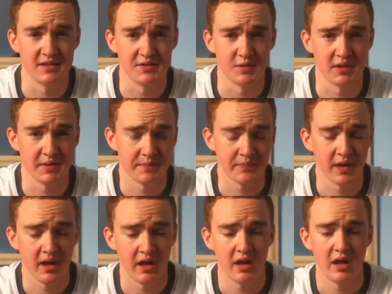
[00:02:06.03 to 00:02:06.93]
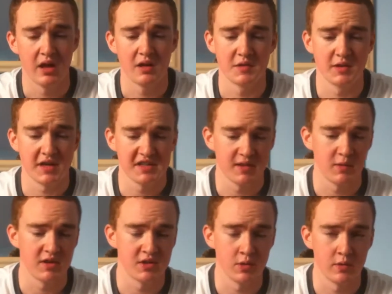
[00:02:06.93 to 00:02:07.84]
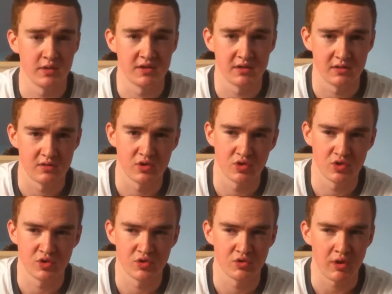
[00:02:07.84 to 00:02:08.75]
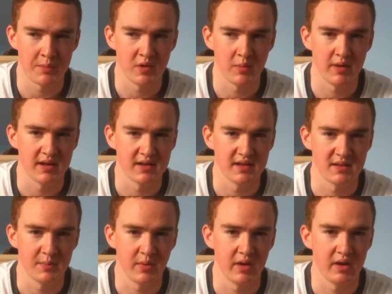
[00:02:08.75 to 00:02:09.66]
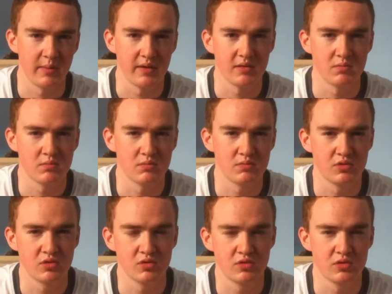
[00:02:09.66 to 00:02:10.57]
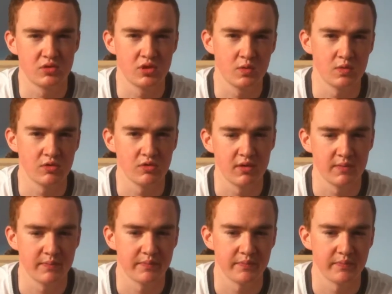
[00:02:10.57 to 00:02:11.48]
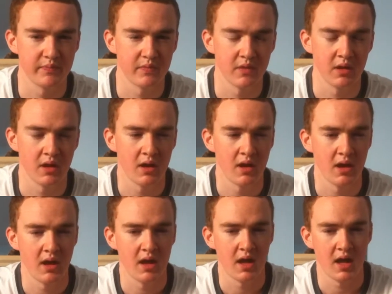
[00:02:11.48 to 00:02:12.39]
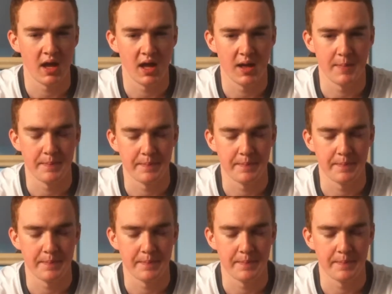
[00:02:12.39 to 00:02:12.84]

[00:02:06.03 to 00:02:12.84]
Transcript: But that's for your maintenance, okay? So next thing you want to do is drop your maintenance by about 200